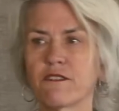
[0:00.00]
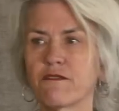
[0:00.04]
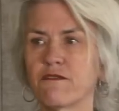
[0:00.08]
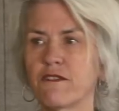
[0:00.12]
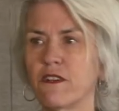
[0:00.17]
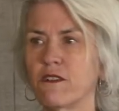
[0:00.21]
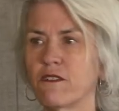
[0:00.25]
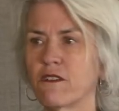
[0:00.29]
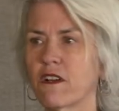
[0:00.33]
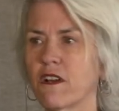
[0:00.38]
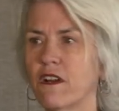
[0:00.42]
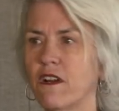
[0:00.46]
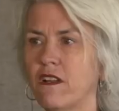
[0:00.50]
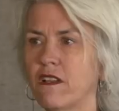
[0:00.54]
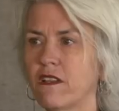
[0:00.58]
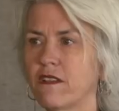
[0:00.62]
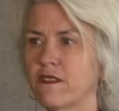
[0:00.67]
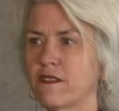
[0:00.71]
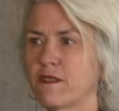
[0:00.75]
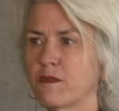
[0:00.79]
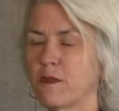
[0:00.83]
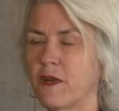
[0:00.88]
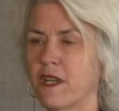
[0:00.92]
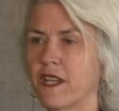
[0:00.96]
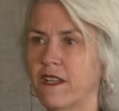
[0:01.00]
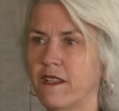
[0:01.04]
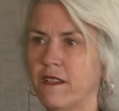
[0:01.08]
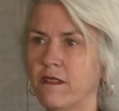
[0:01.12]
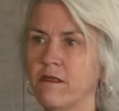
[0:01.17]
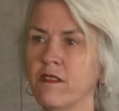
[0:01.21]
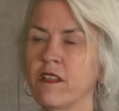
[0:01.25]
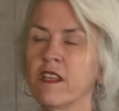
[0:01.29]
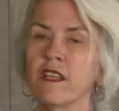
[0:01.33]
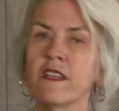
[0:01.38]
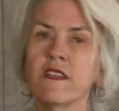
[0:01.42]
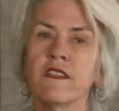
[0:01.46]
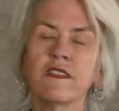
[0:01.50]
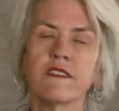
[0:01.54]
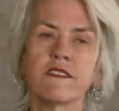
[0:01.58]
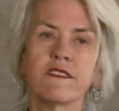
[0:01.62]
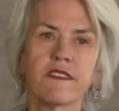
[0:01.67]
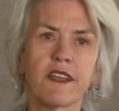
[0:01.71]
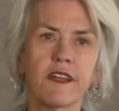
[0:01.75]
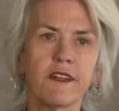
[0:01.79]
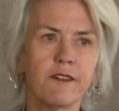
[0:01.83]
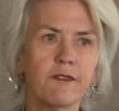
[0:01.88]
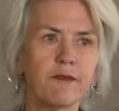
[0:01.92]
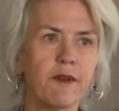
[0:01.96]
phone call as well.
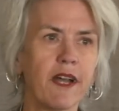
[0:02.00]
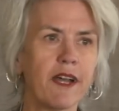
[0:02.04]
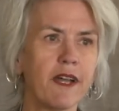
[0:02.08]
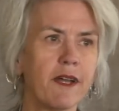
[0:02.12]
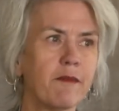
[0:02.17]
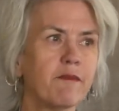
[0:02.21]
So